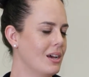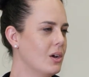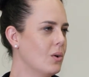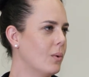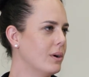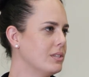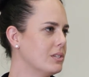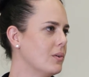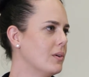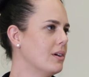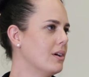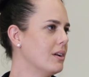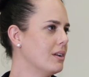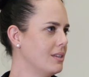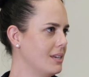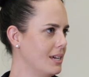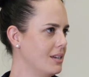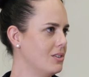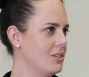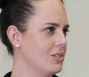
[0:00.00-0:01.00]
what's going on in
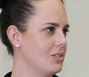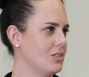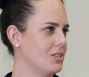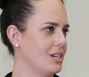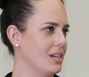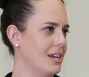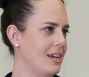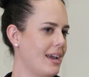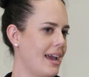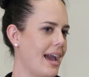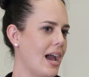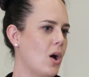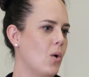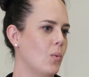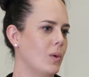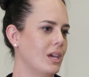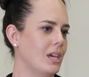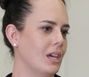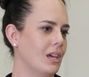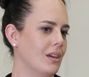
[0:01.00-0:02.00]
the industry, how
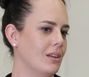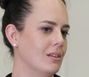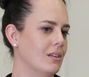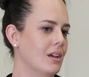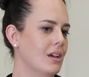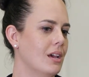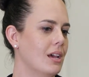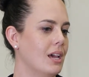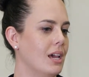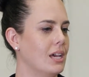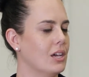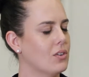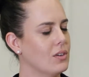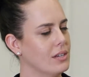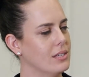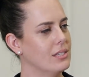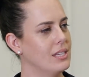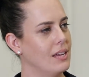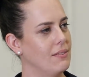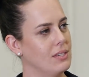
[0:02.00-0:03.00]
we can
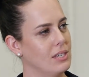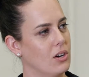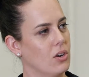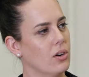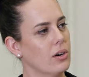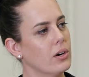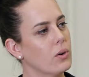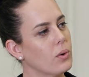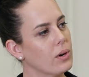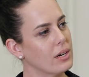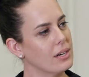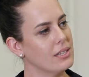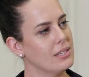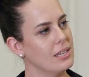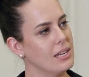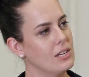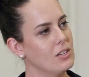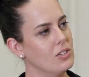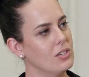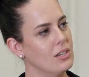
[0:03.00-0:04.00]
increase safety in our
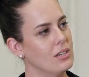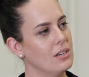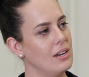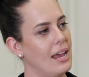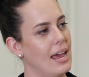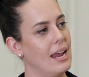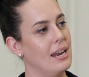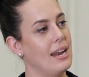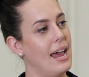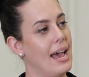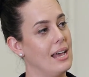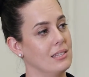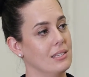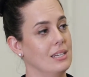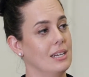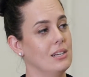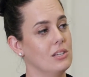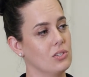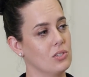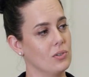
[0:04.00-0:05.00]
organization and as an
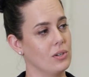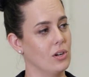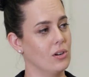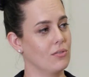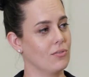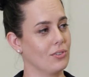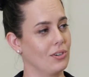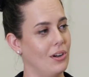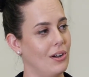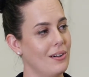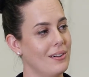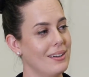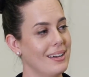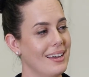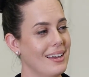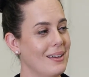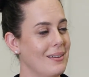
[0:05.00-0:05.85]
industry overall,